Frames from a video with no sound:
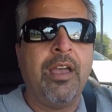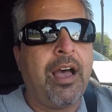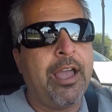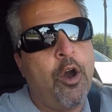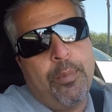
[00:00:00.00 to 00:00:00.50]

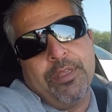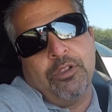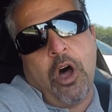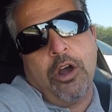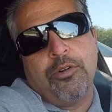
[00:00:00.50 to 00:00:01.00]
I hope in the
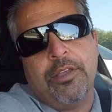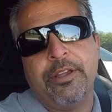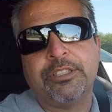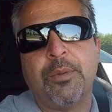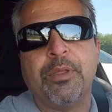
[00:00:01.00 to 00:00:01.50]
long run
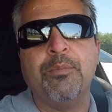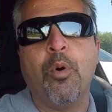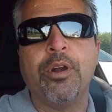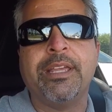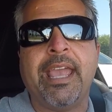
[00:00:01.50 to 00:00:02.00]
there's something
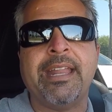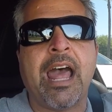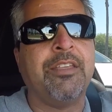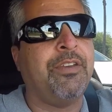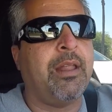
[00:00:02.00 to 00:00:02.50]
more to gain
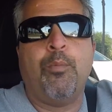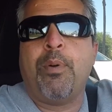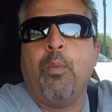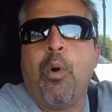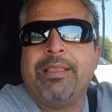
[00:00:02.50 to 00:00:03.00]
out of it,
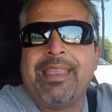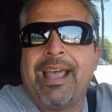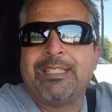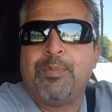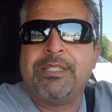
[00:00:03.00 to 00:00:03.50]
but what
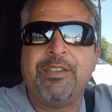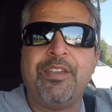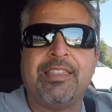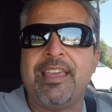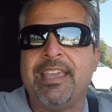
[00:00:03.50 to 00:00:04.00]
that
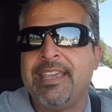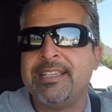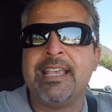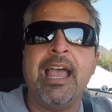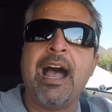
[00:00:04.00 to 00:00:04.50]
specific thing
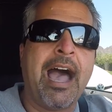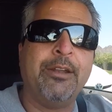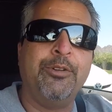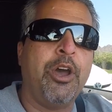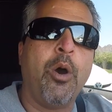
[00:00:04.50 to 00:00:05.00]
is, I
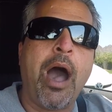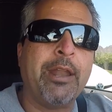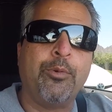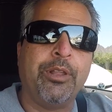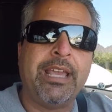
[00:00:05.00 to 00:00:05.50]
don't know. I
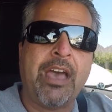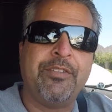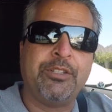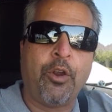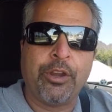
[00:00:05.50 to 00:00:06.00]
don't really have a
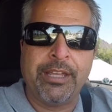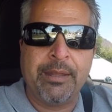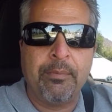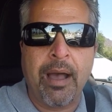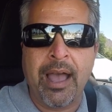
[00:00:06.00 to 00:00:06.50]
target
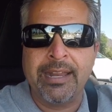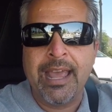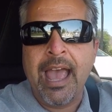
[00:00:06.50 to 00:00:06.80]
in mind.